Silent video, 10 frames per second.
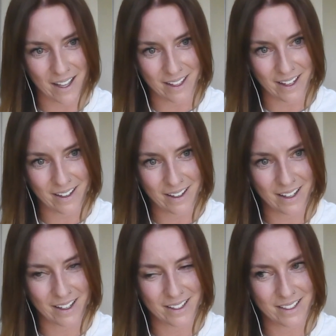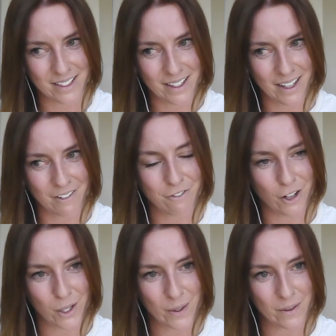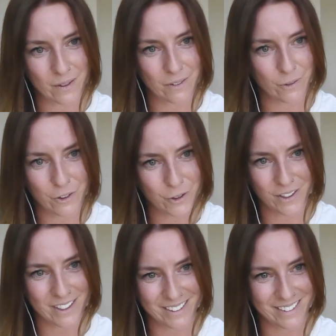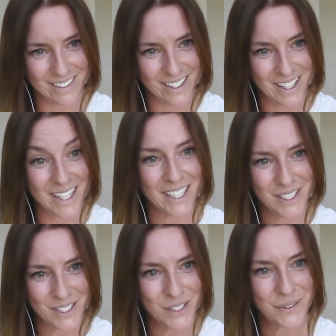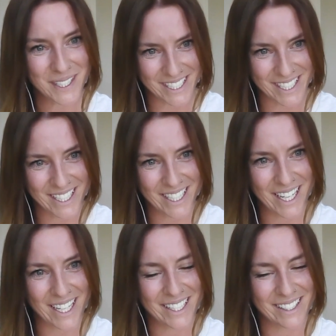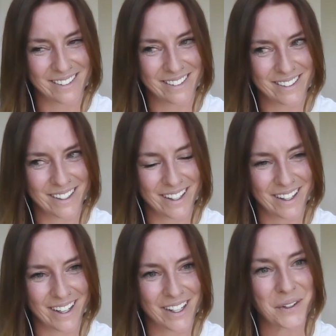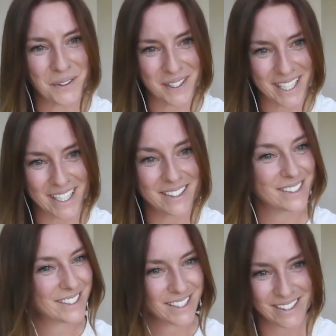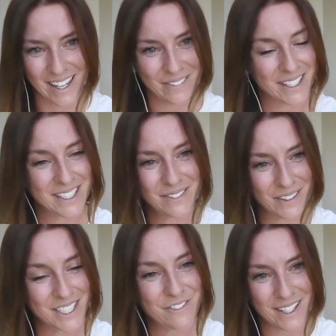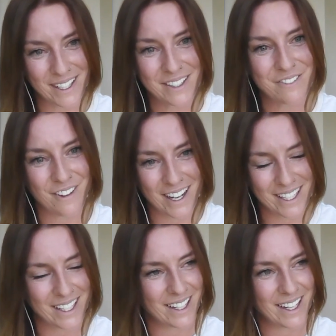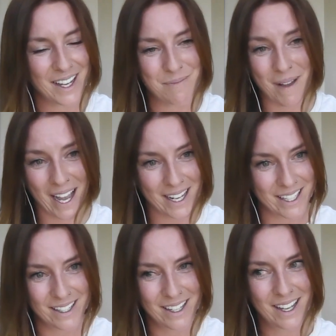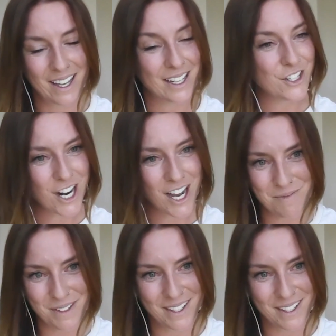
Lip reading: there and following. We've all got intuition and a calling. It's just like once you feel it and find it and back it and jump,